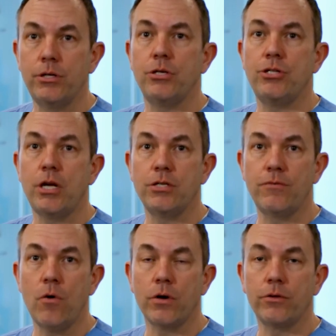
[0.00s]
to change
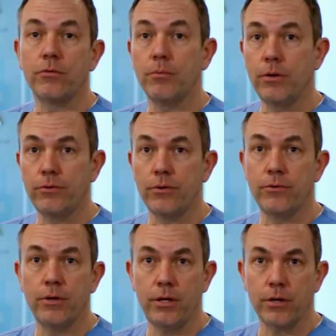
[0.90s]
focus from distance
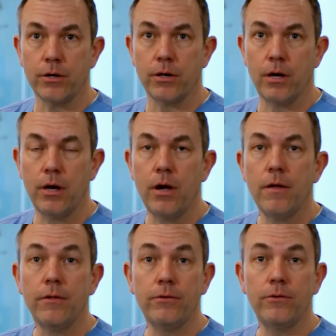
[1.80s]
to near.
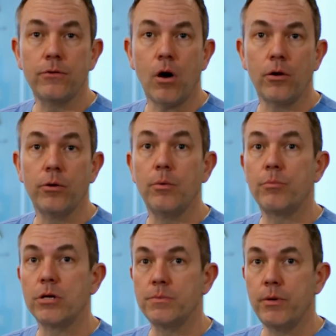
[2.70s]
This is called
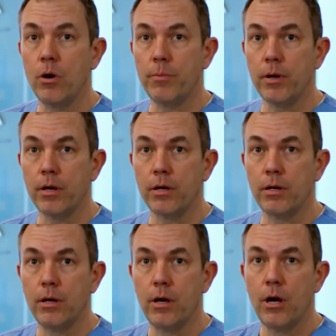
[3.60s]
presbyopia.
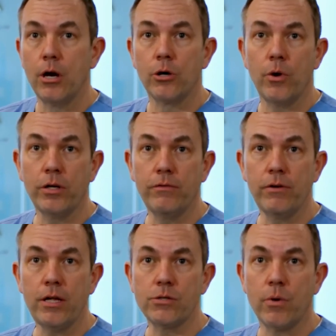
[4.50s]
Corrective
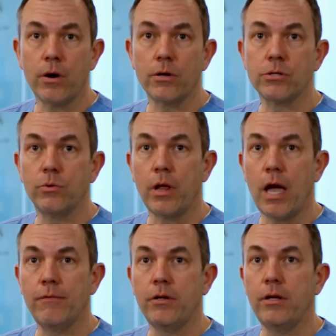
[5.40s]
lens wearers will
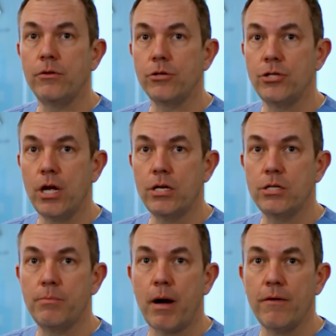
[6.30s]
have to either change
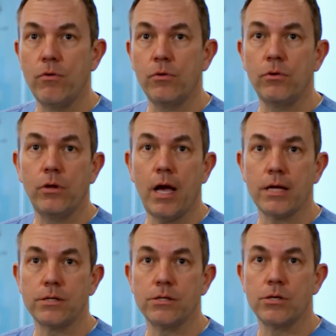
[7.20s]
the bifocal
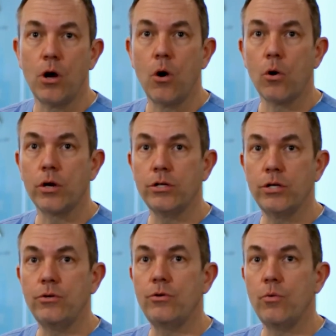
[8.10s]
glasses or
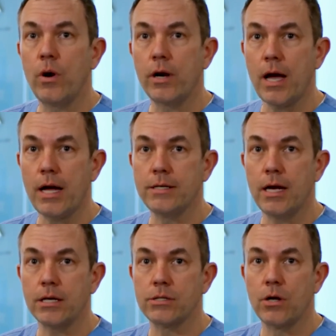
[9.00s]
continue to wear
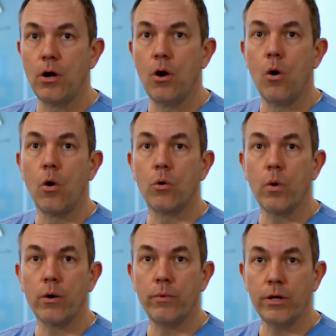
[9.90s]
contacts or
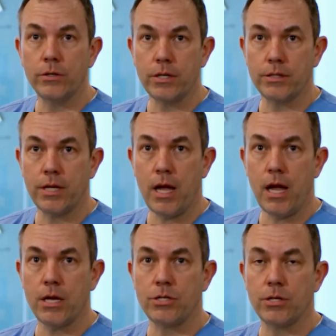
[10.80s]
wear readers as they
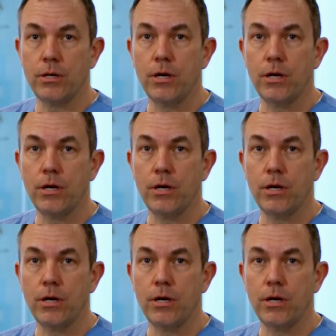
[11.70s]
age.